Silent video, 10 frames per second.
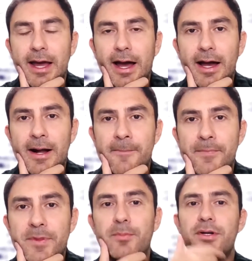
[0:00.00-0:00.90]

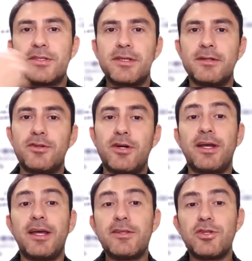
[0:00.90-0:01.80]
the person trying to
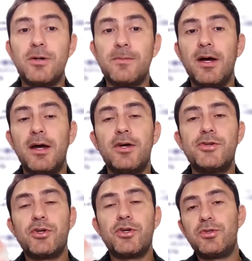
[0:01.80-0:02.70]
get the job
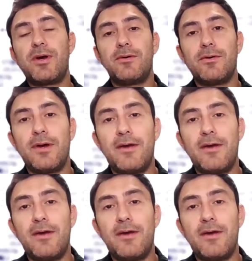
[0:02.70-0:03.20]
should do